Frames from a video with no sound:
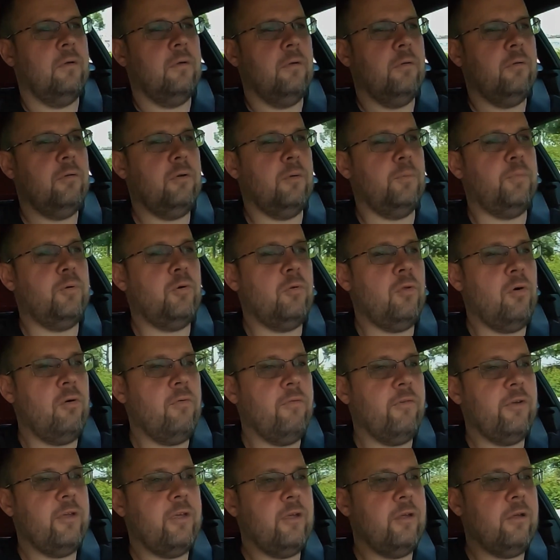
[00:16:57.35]
We're gonna pull
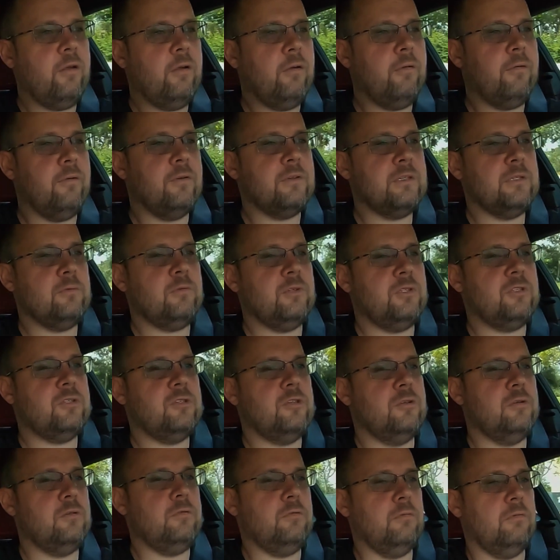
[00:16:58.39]
over here. We're gonna switch
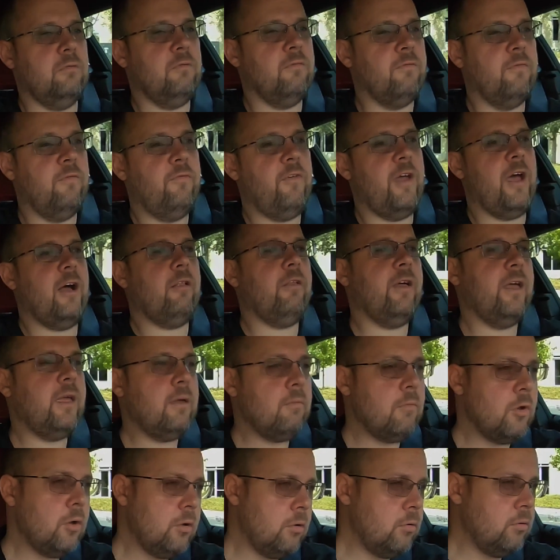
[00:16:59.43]
to Valet
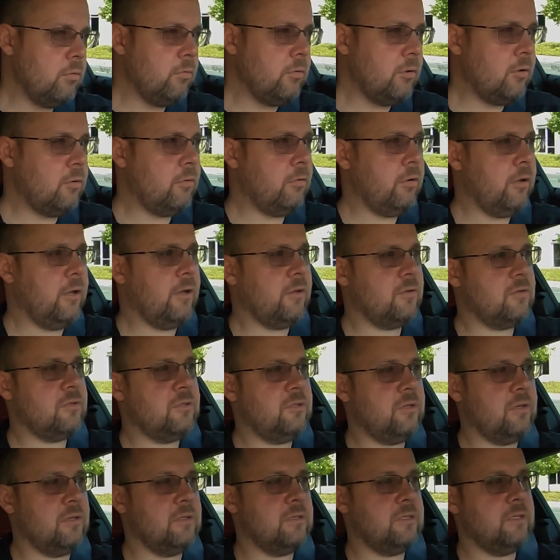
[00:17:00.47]
Mode real quick, just
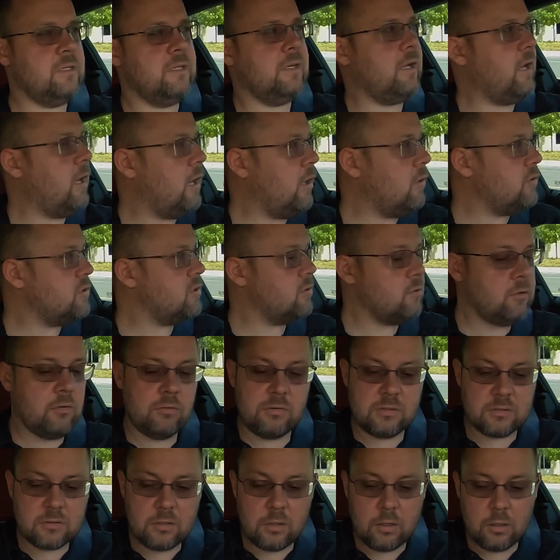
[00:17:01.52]
so you can see how slow
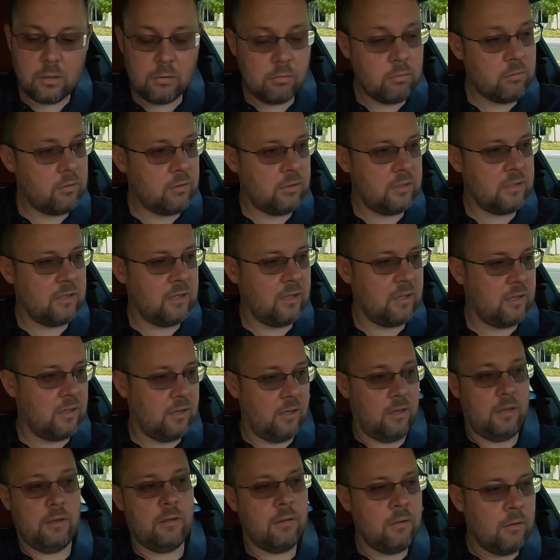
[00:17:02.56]
this car really can
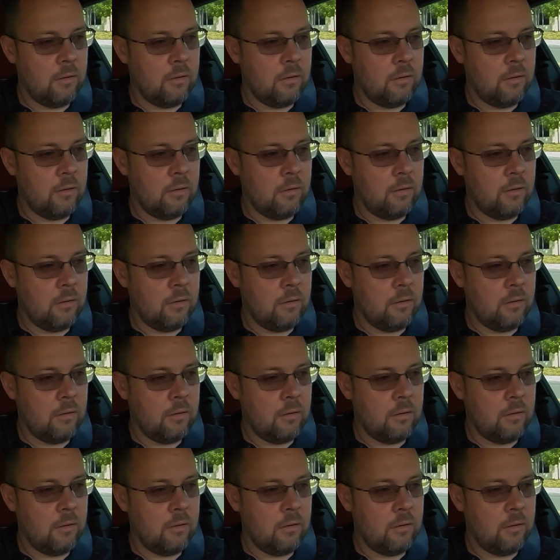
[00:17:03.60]
get.